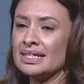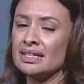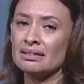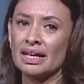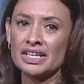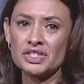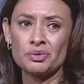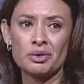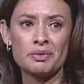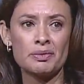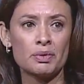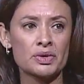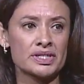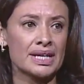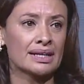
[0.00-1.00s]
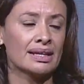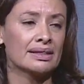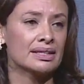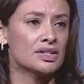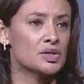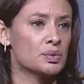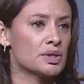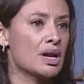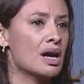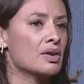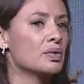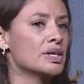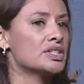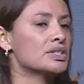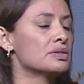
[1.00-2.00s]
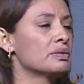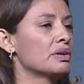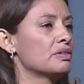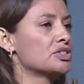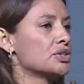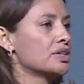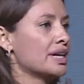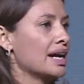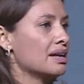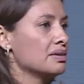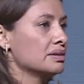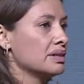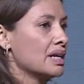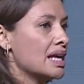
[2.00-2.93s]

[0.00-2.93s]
election, when people were saying Latinos were not going to turn out,